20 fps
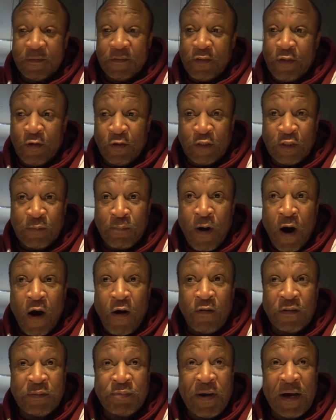You know,
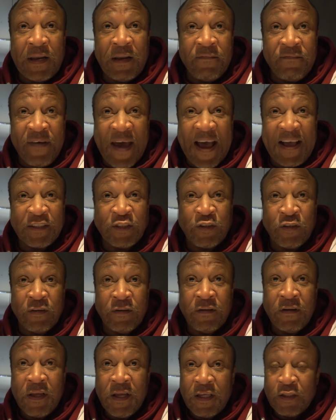Jermall is probably
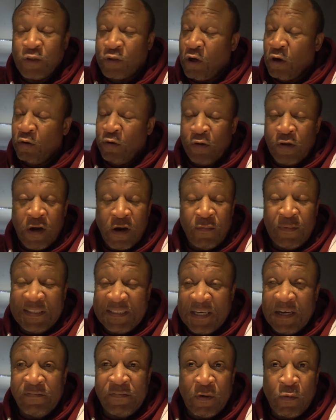faster, so you know we
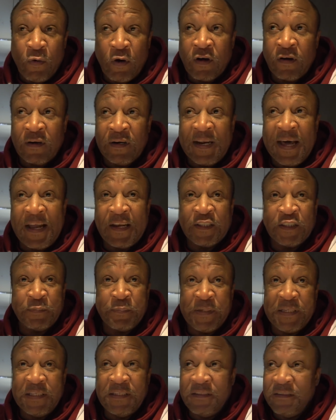definitely work on a lot of
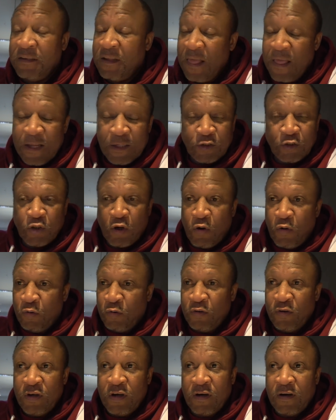speed. So
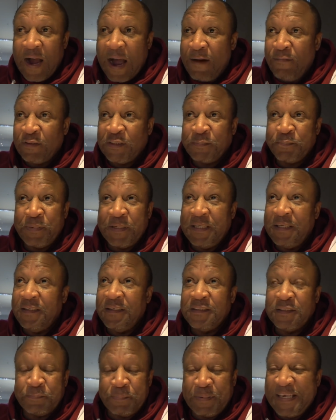you know, our speed,
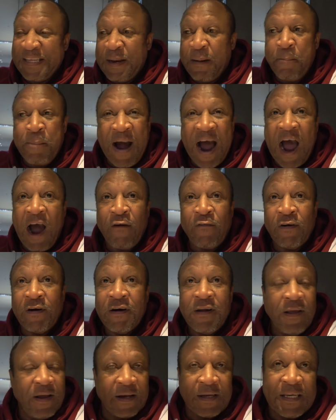speed and power
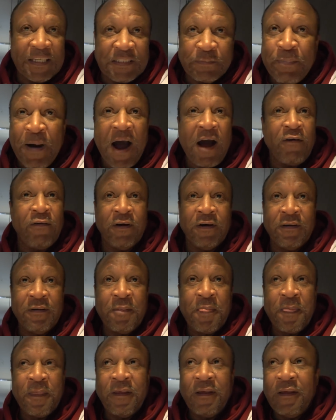against power.
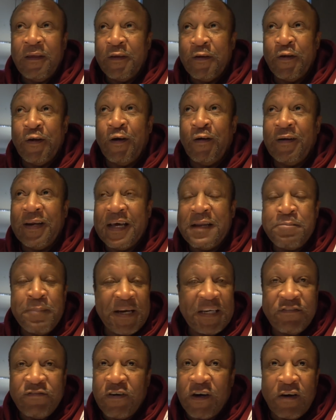You know that
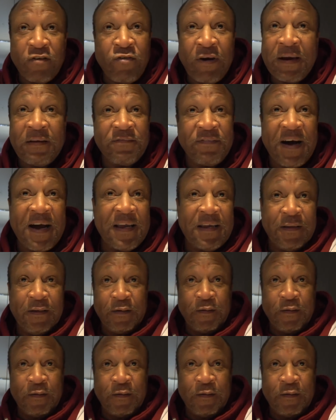makes for a great fight.